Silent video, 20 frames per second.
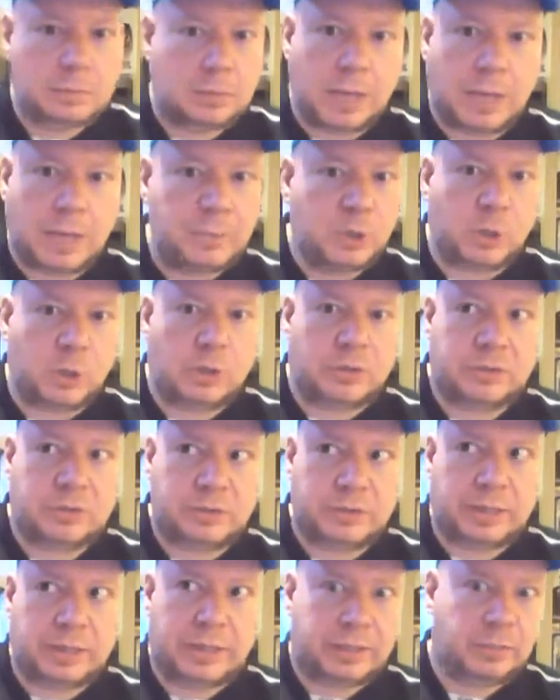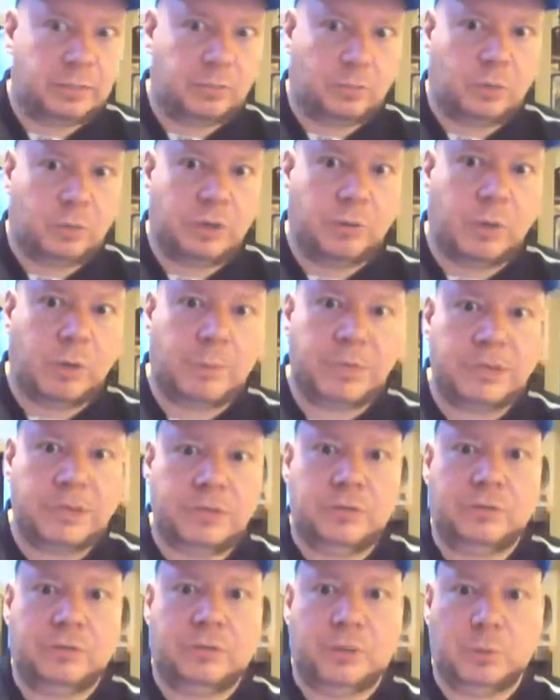I'm yours. Like, what do you want me to
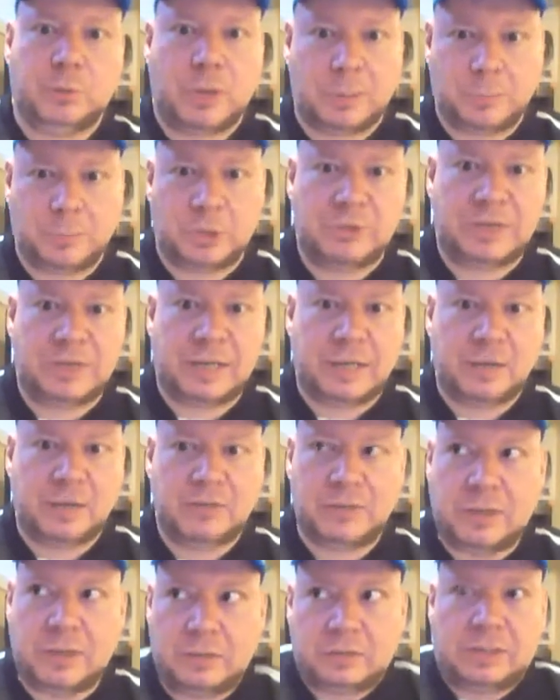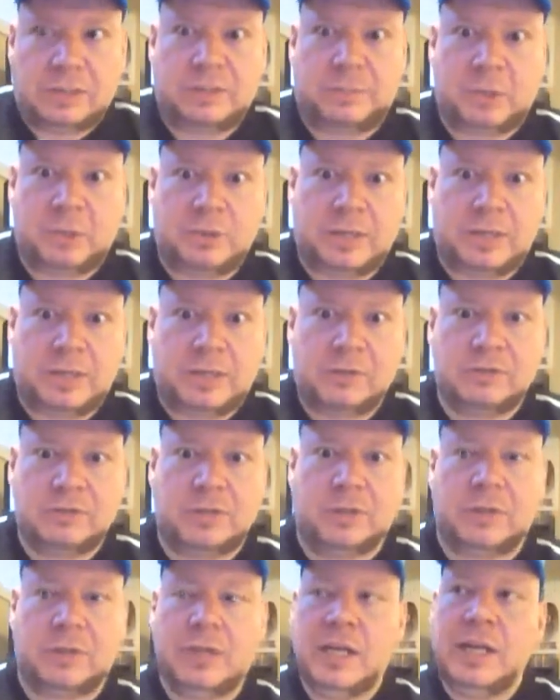do? You want to burn that house down? Let's burn that house
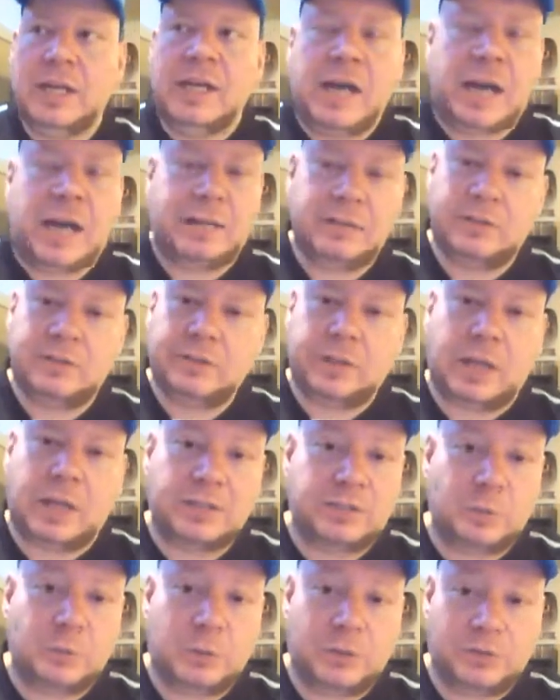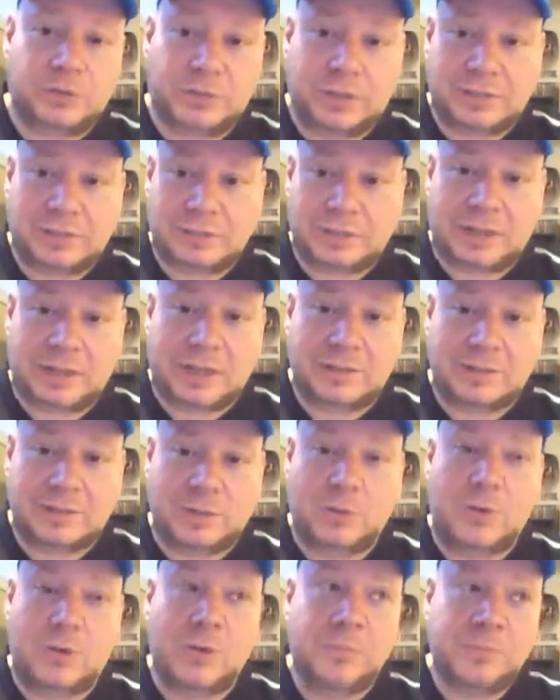down. I did lots of weird things in high
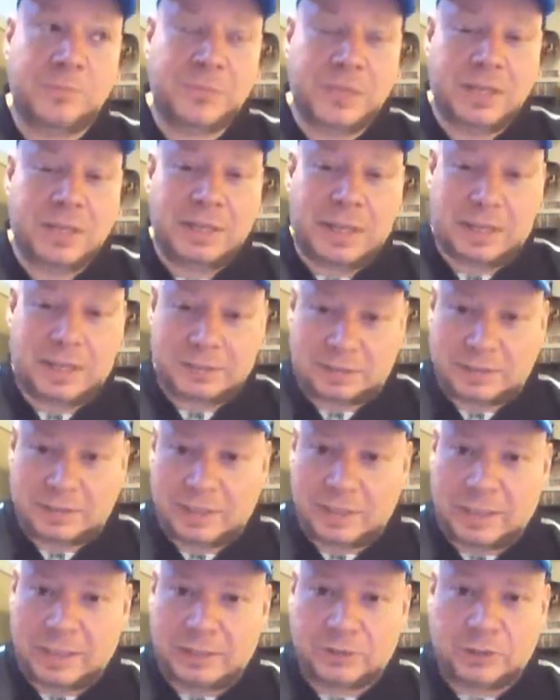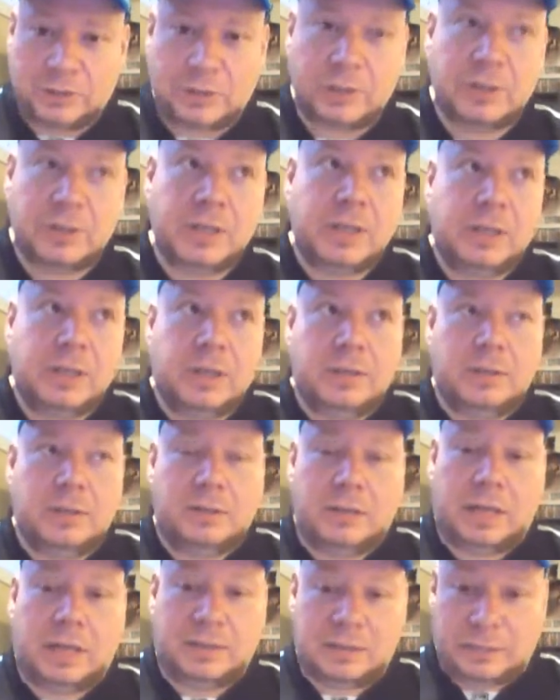school, as a teenager,
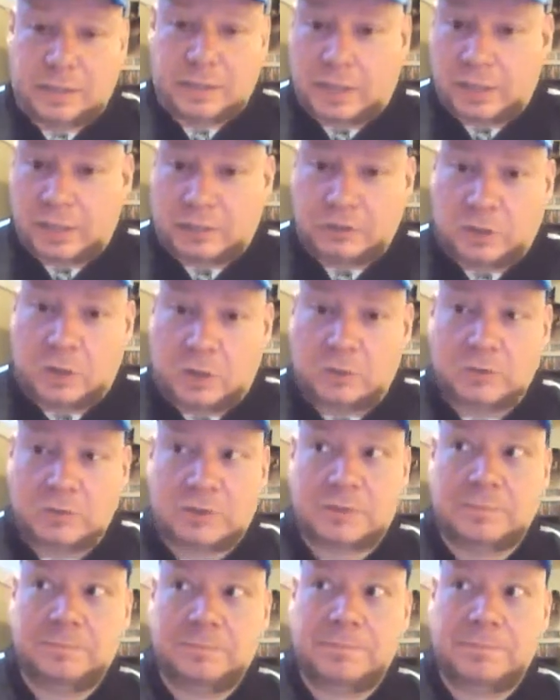as a young adult.